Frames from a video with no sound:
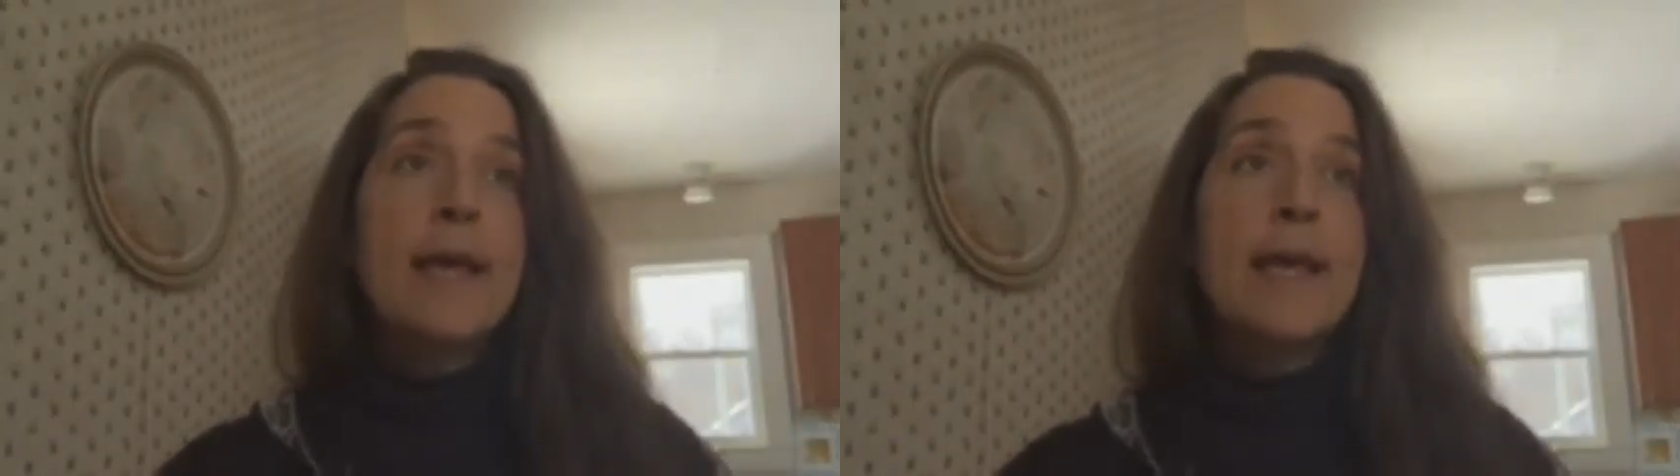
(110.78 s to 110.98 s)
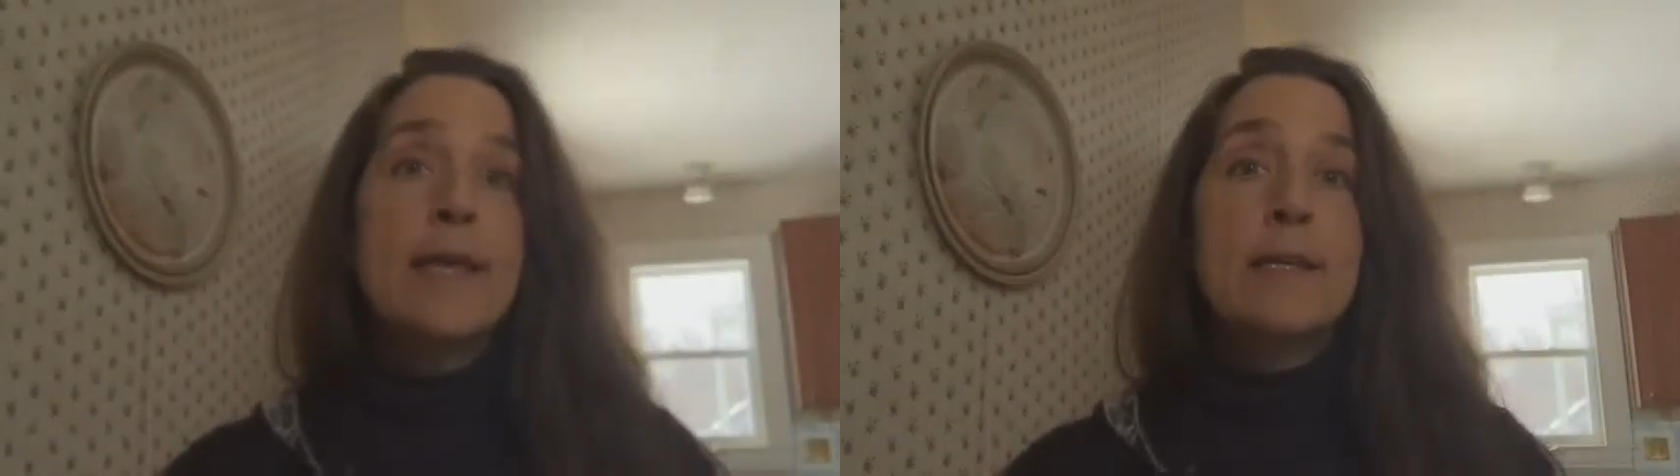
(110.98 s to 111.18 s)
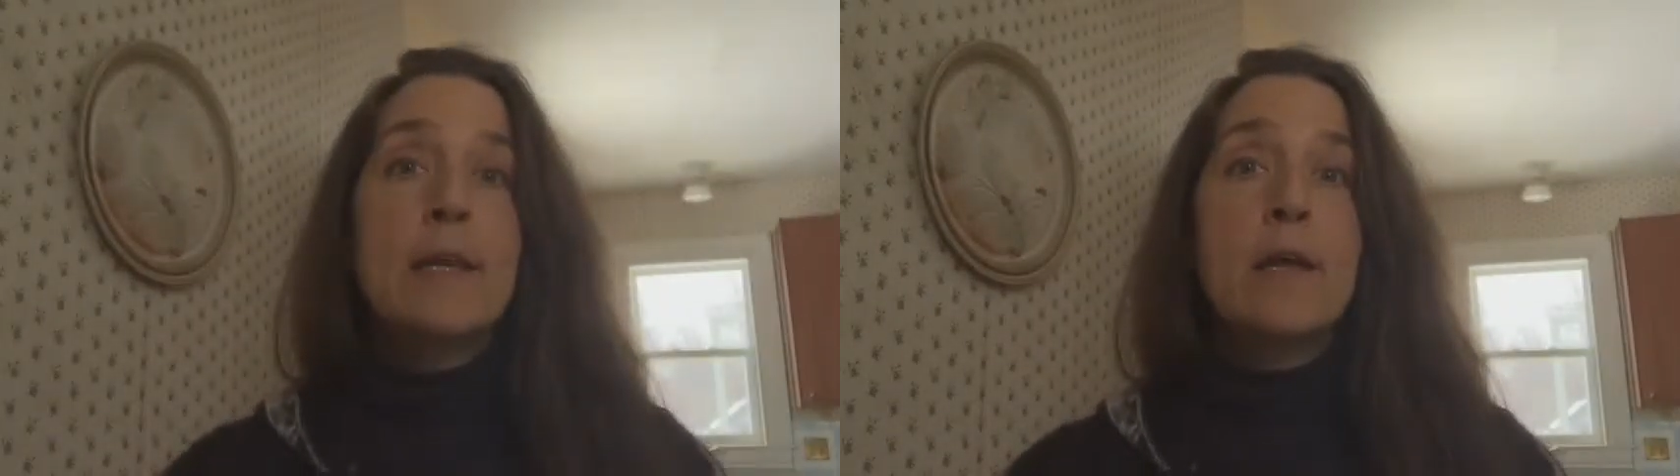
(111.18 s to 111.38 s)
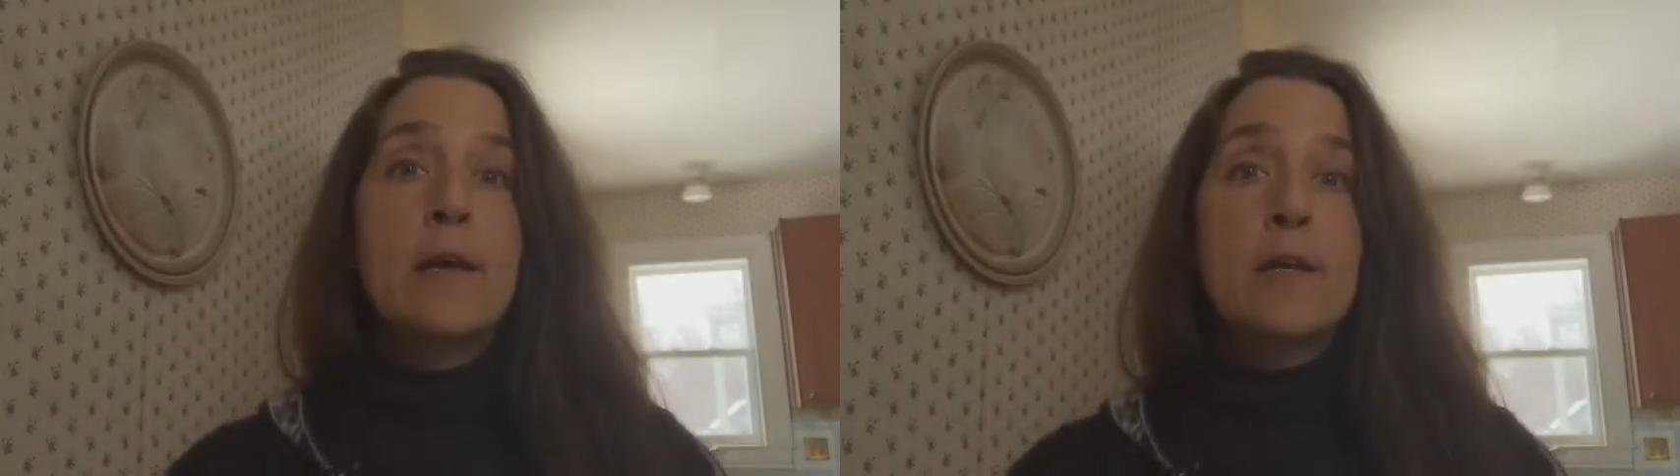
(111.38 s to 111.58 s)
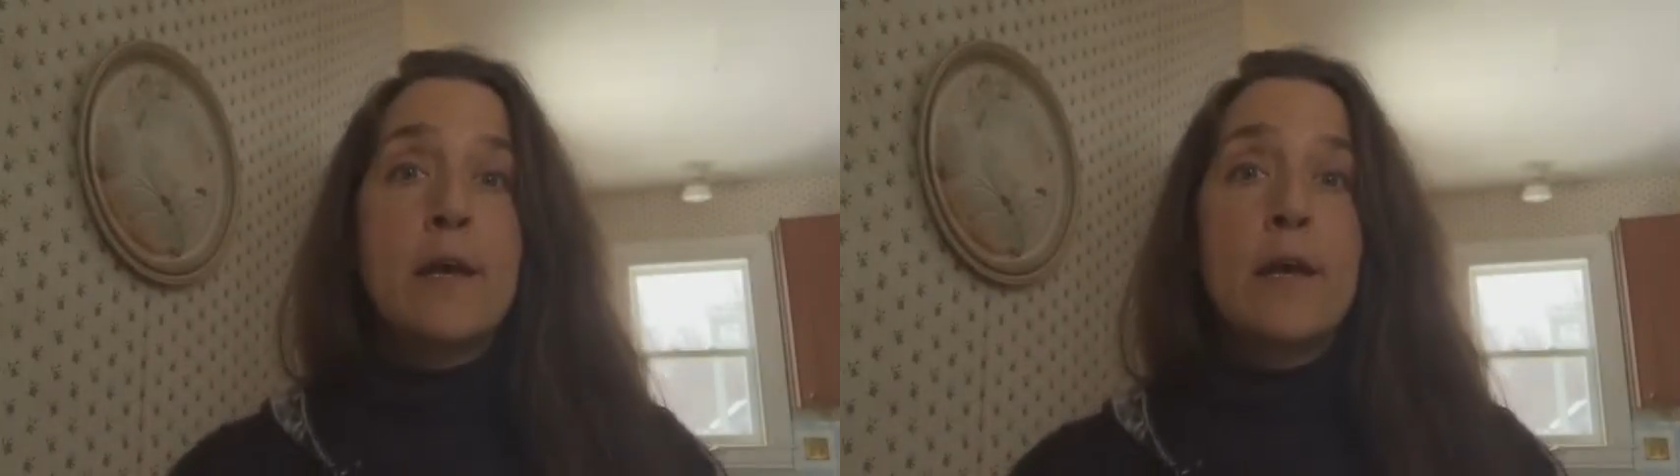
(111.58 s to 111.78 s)
in
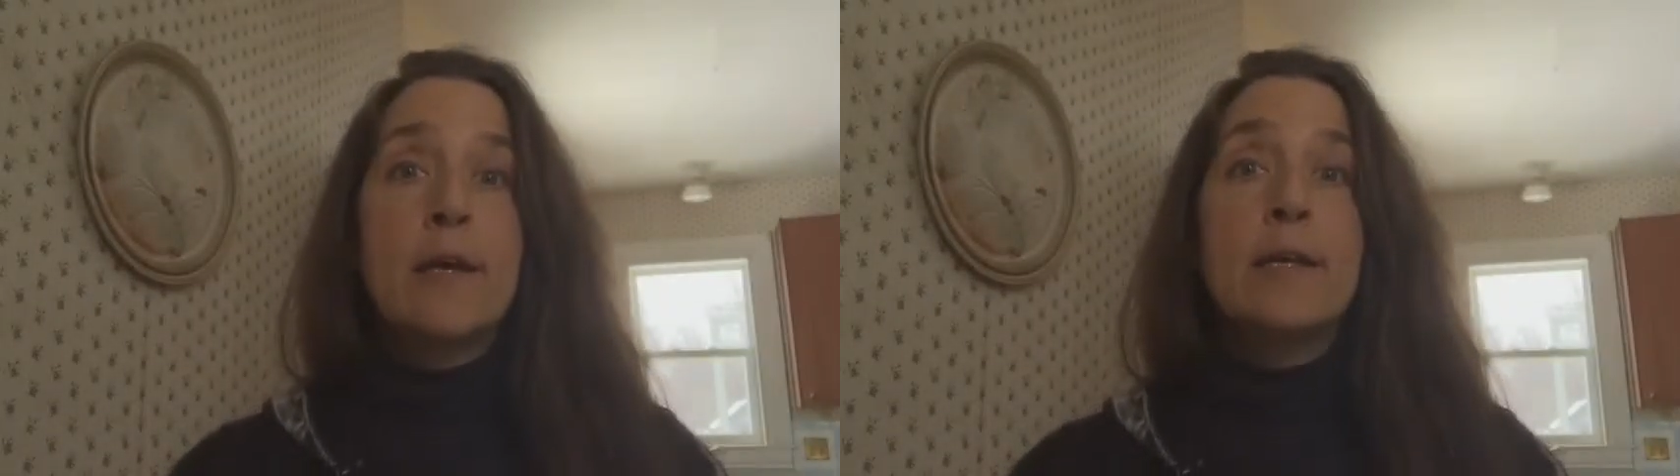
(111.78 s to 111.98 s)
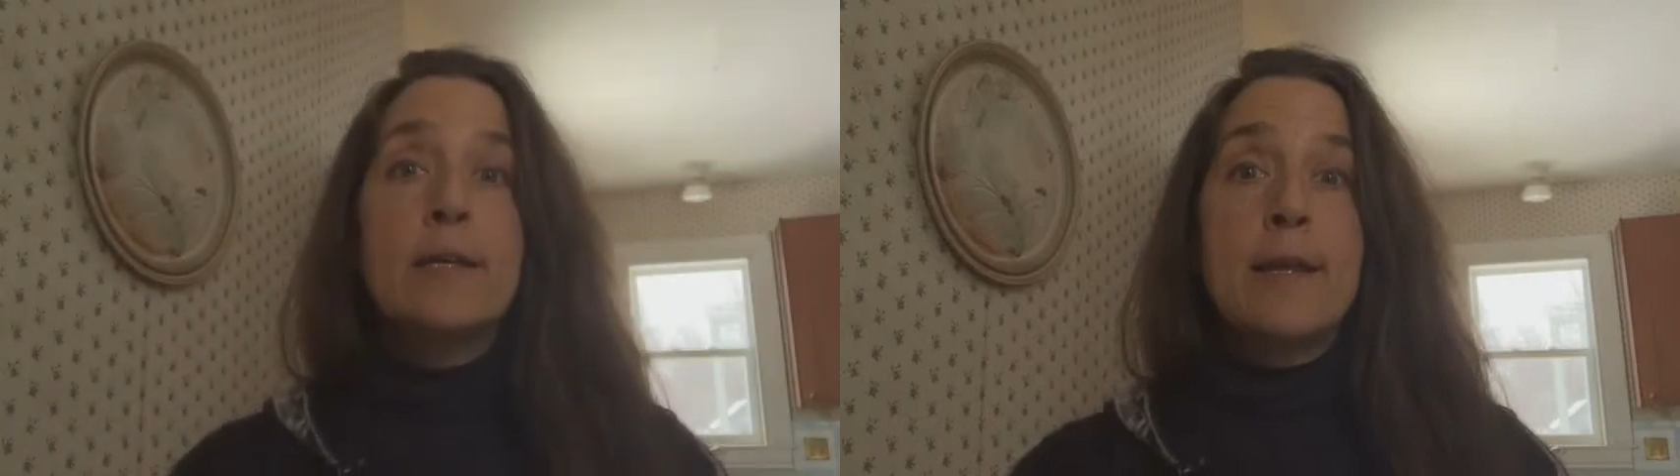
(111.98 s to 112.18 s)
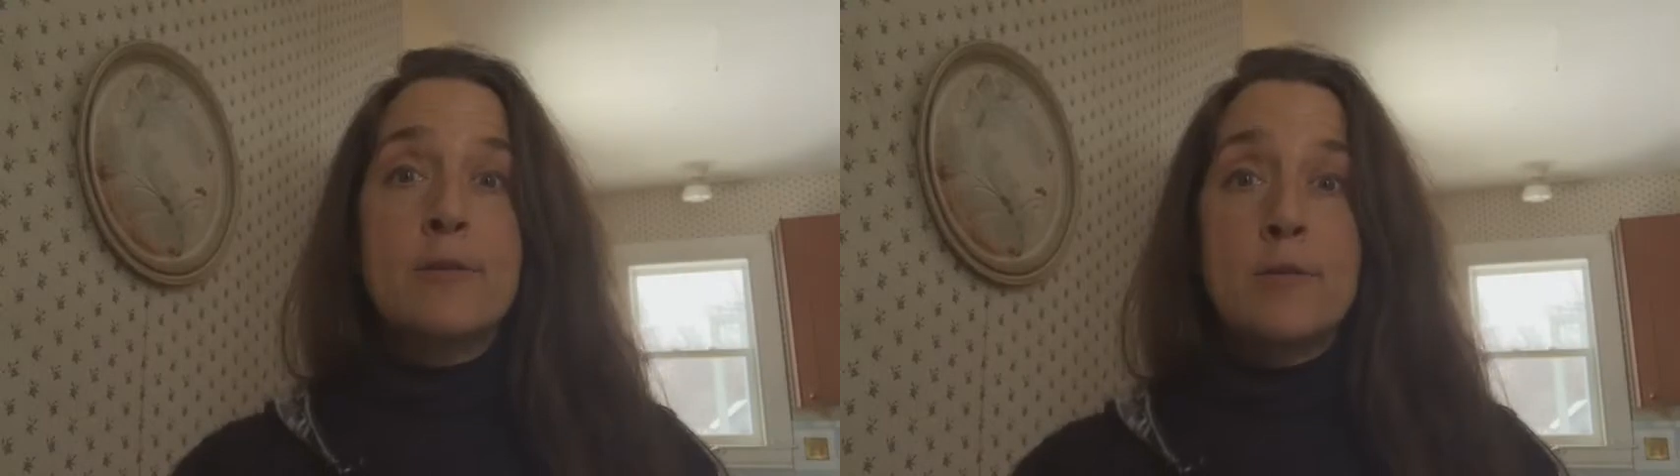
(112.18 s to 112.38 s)
uh, in